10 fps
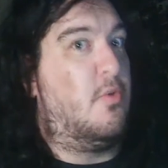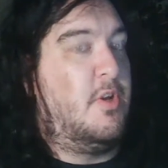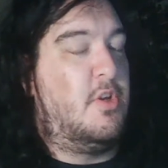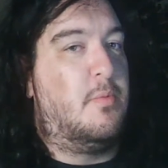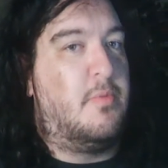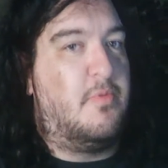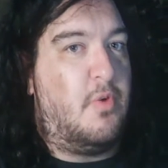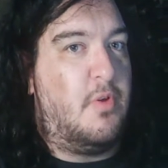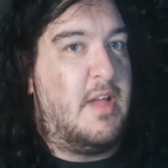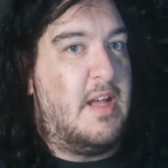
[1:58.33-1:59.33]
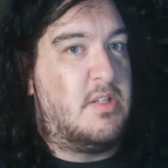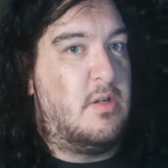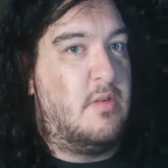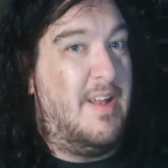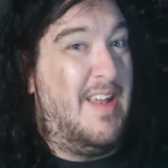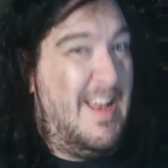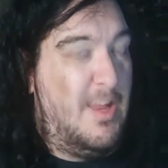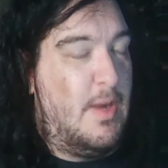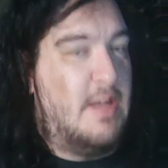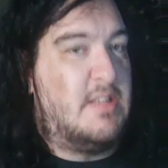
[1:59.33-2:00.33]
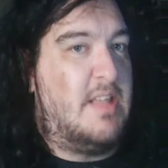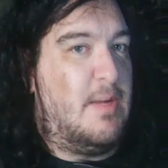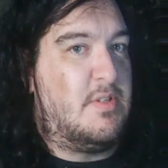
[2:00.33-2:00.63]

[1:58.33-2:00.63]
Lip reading: which I'd already done before the Kanto event anyway,